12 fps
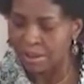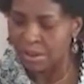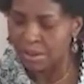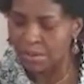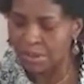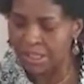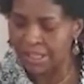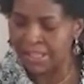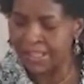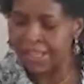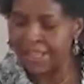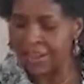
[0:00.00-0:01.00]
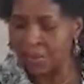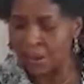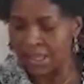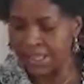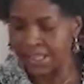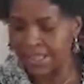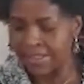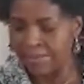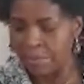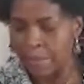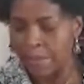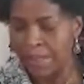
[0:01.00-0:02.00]
to gender equality.
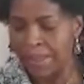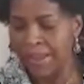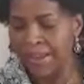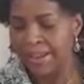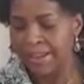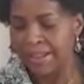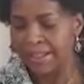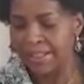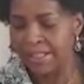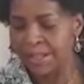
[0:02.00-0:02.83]
It